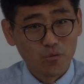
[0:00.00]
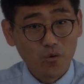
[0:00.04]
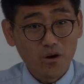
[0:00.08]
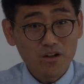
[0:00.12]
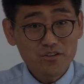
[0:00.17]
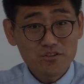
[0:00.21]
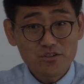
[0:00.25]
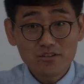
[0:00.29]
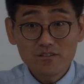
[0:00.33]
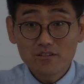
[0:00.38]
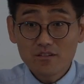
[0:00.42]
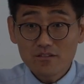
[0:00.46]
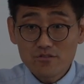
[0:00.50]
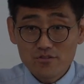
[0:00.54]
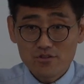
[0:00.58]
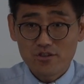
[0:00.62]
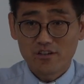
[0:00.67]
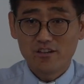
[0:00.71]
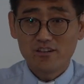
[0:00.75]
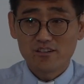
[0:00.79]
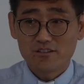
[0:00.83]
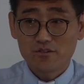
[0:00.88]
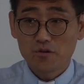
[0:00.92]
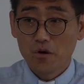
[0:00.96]
Watching the
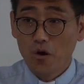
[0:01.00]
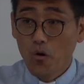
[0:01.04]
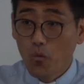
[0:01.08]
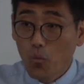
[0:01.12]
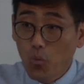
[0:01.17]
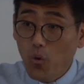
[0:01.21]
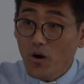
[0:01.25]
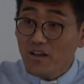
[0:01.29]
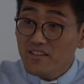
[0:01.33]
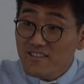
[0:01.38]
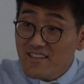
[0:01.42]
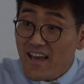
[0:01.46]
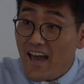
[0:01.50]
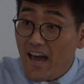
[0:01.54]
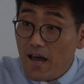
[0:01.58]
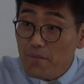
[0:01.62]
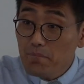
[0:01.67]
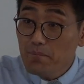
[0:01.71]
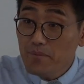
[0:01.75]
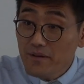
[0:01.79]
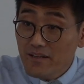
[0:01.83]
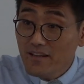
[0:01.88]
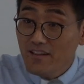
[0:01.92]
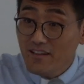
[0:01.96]
church. What's
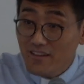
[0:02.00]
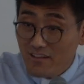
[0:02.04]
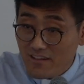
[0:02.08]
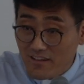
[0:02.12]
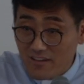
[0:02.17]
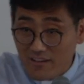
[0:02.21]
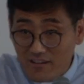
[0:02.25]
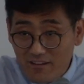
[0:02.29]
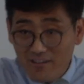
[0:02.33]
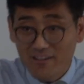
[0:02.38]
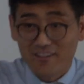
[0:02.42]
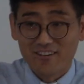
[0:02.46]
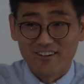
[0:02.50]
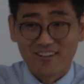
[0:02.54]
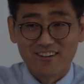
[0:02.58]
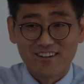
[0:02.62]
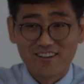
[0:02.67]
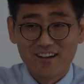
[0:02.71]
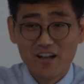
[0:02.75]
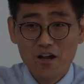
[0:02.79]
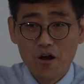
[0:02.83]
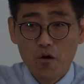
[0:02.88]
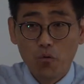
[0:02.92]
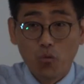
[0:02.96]
happening
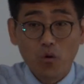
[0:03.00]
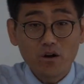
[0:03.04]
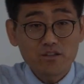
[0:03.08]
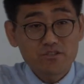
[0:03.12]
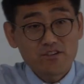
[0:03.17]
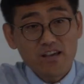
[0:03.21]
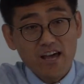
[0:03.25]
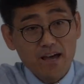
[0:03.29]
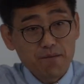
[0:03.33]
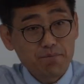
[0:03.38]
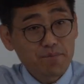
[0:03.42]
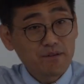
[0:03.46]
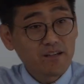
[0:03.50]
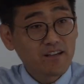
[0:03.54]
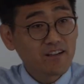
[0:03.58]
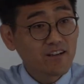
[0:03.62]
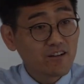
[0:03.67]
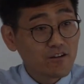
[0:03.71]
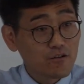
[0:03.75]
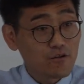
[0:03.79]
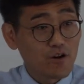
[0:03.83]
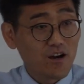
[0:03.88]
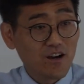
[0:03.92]
here? What's happening